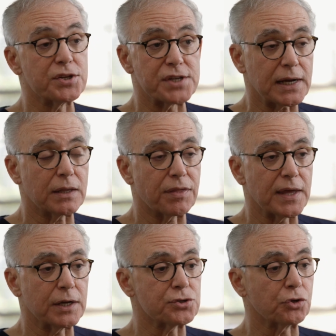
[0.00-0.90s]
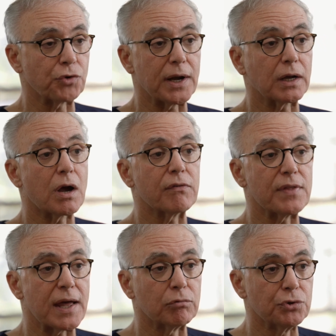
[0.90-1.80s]
the second thing is to try to cover
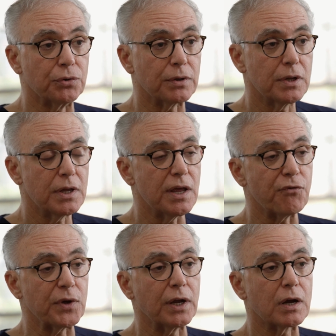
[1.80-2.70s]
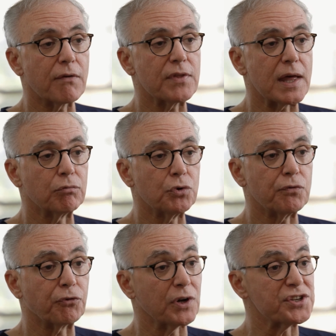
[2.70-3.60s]
that root. If we can cover that
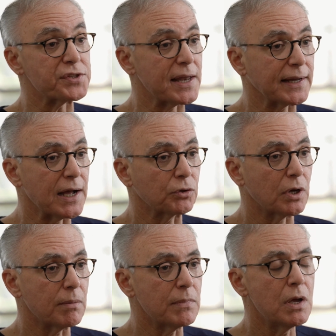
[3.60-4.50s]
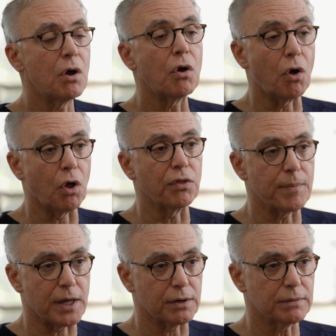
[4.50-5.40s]
root for an aesthetic outcome, all the
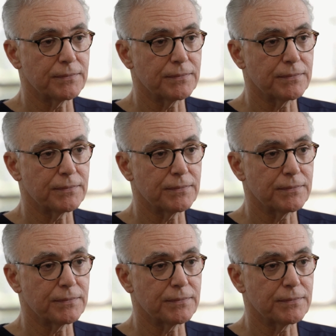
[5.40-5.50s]
better.